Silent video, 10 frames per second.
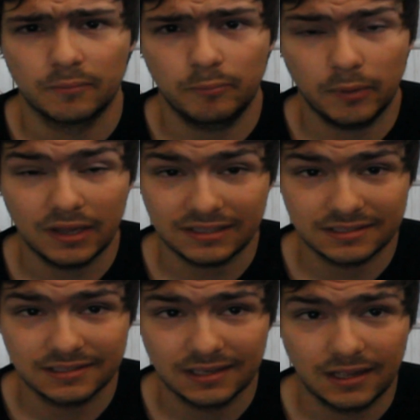
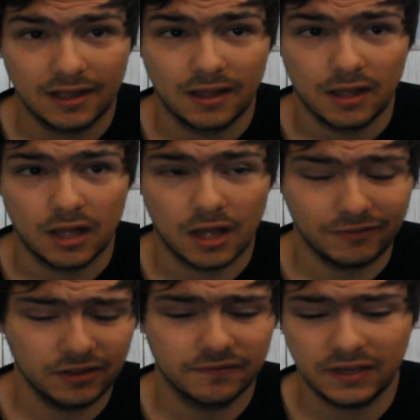but of
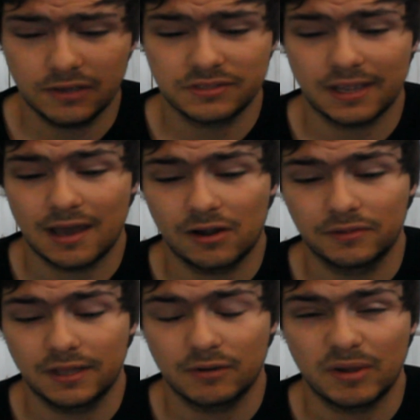all the videos I got
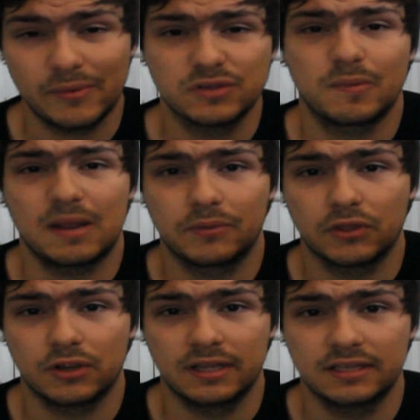on there, my most
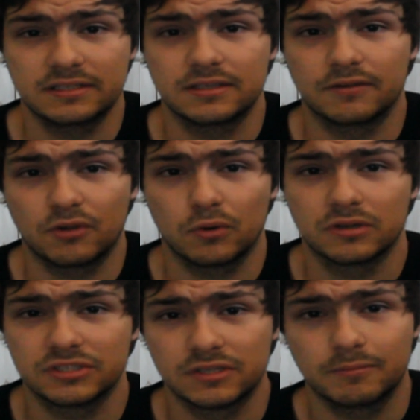popular is, of
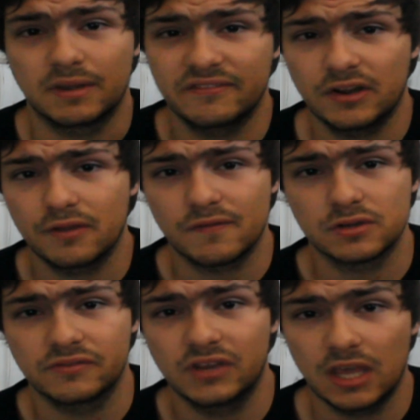course, my very
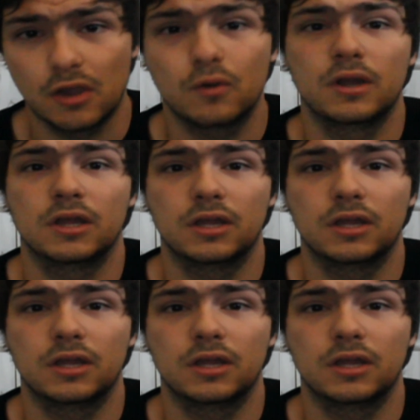first video,